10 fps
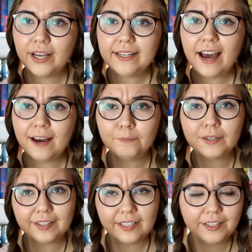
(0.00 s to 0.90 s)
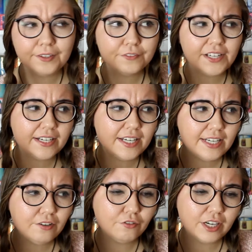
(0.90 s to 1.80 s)
I can't believe that
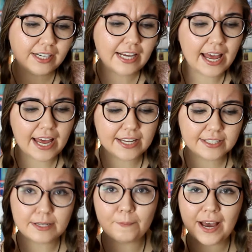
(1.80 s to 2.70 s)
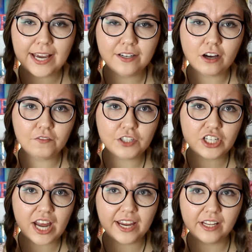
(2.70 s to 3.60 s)
he really has the mind of a
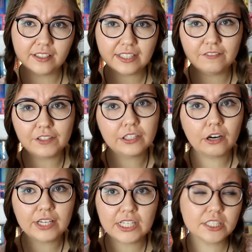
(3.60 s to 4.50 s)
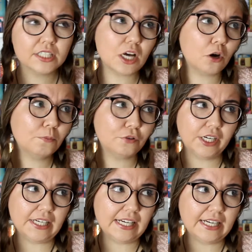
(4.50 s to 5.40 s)
child even though he is so
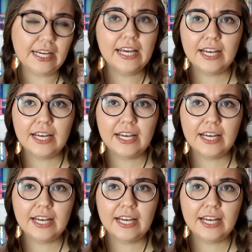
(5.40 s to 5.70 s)
pretty.